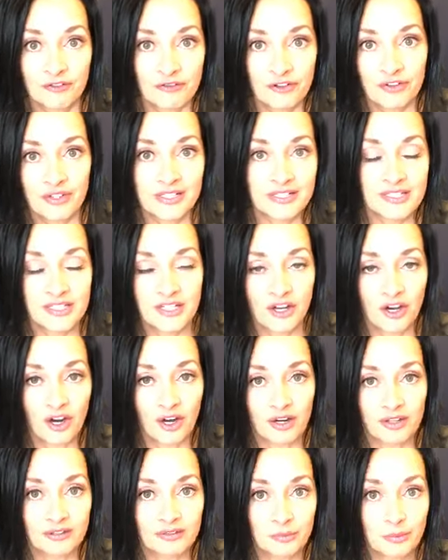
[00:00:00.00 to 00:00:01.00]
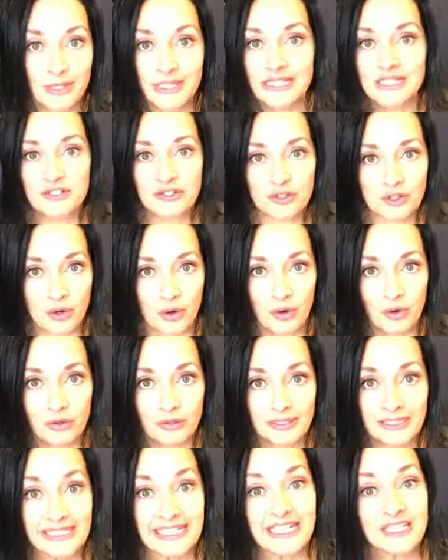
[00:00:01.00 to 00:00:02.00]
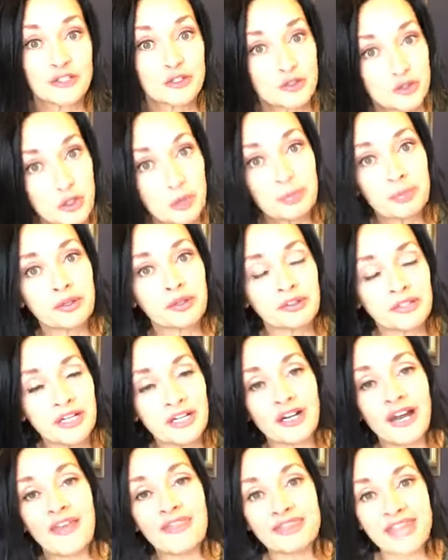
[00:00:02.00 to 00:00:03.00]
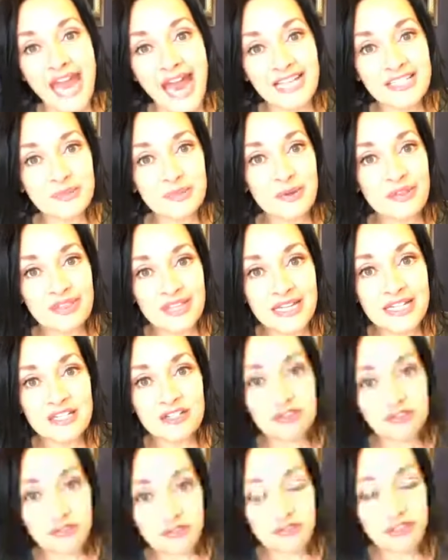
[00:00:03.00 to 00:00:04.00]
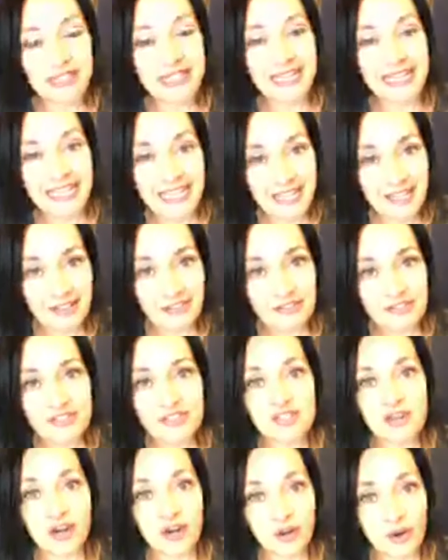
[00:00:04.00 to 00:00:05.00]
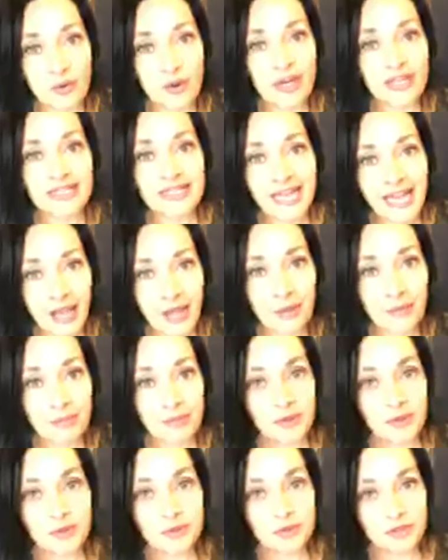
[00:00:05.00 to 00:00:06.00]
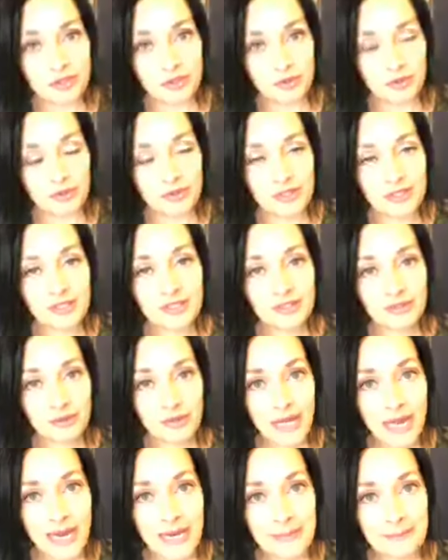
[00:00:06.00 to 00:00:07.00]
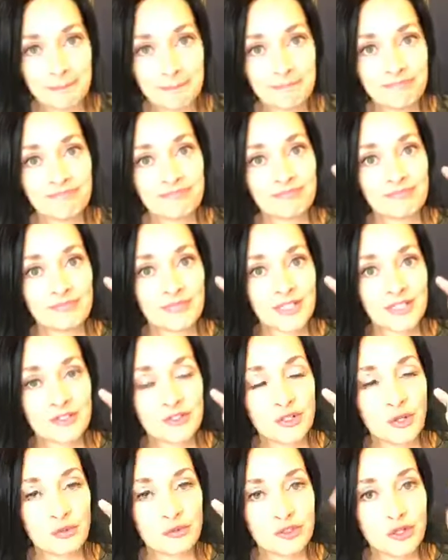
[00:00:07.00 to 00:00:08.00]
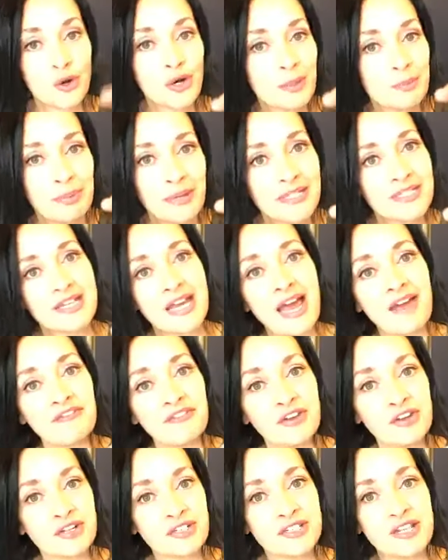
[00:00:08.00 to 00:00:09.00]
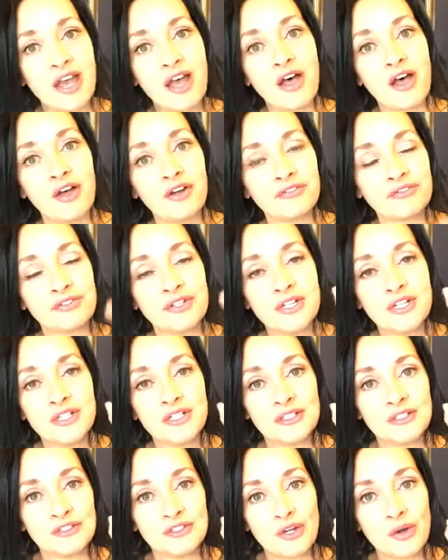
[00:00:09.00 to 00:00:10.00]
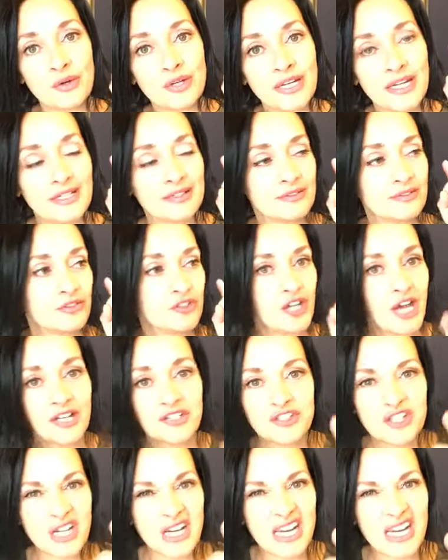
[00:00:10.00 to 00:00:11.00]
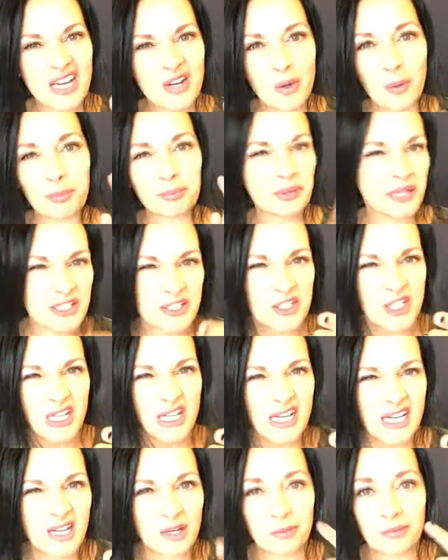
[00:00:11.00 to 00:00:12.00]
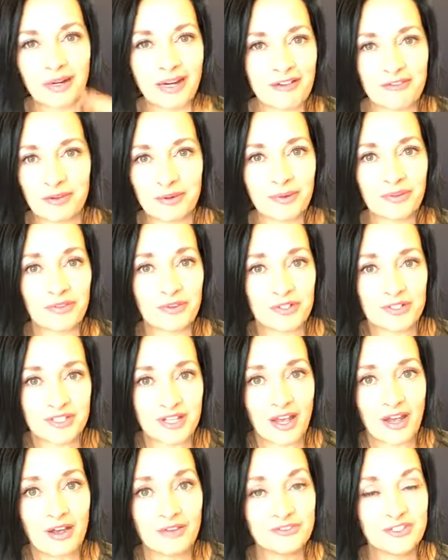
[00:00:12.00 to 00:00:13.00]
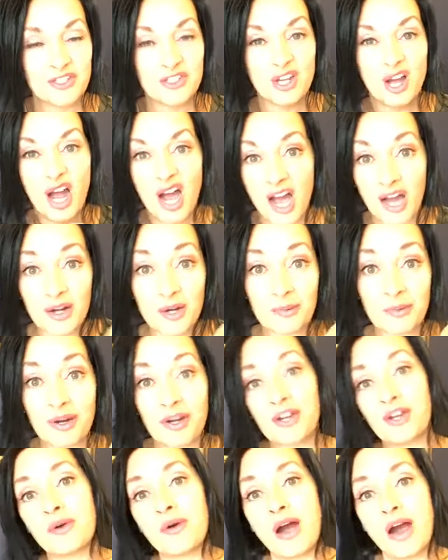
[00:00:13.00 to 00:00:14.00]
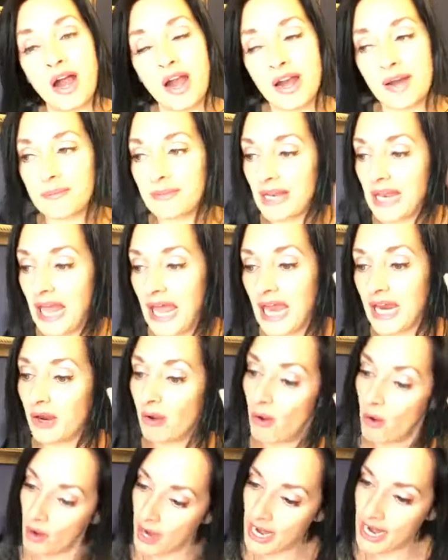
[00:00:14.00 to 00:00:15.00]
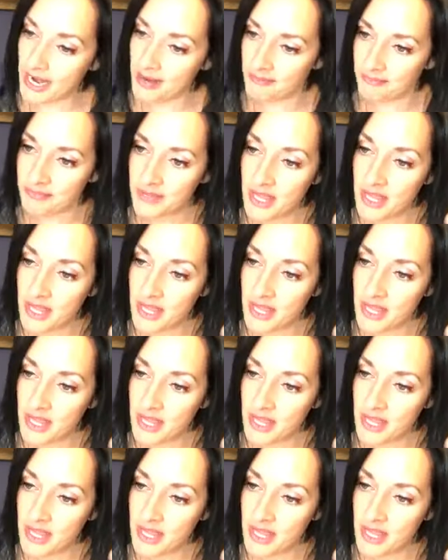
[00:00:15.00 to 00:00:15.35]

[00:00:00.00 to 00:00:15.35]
for this year? What is your goal? Get super clear. And that's what these free gifts are going to help you do, okay? So don't get pissed off at yourself. Don't get judgy or preachy or whatever with yourself. Just honor where you are and be like, okay,